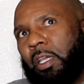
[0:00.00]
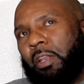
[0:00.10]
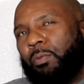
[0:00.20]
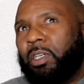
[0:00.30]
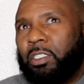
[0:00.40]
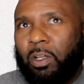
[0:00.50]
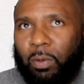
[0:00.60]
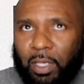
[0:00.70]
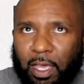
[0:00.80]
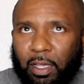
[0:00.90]
And it wasn't
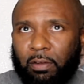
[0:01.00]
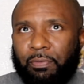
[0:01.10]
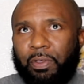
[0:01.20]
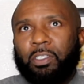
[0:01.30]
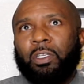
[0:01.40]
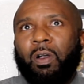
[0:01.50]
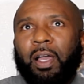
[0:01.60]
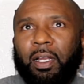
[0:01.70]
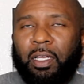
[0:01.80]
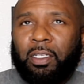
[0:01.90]
no gang intervention. Y'all
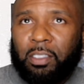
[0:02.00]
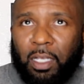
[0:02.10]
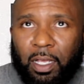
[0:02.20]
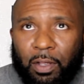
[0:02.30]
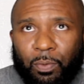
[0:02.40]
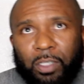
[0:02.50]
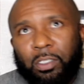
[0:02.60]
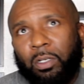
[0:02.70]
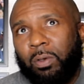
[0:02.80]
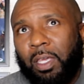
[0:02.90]
gotta understand, it
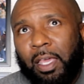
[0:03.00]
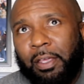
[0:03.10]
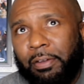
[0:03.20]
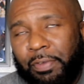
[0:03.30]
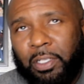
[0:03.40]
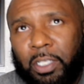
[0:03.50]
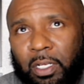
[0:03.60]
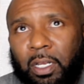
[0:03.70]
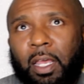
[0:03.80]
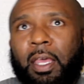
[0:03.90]
wasn't no gang
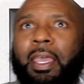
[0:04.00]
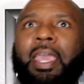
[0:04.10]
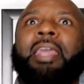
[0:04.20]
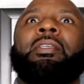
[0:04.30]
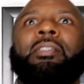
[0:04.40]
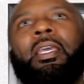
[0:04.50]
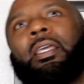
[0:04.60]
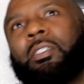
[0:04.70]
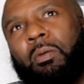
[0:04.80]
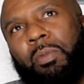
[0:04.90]
intervention in
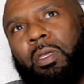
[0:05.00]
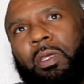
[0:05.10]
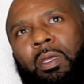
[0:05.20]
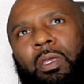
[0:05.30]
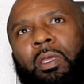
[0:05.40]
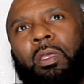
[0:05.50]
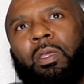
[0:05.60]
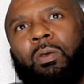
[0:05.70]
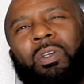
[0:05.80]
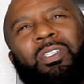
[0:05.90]
86, homie.
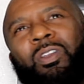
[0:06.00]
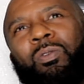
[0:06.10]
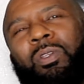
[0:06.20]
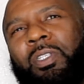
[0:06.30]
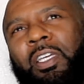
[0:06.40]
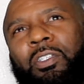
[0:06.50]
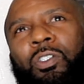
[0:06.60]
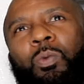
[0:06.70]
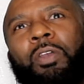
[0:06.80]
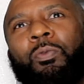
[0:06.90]
The
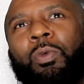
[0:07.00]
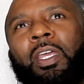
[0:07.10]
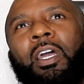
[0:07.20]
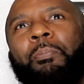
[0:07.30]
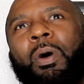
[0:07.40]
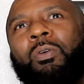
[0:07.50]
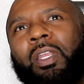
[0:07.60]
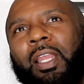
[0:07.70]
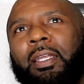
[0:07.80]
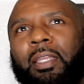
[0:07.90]
teachers wasn't really up on
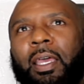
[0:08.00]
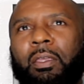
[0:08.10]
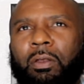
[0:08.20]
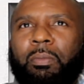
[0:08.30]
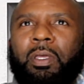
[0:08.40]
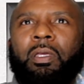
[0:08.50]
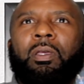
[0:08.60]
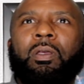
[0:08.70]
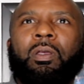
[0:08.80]
it like that, you know what I mean?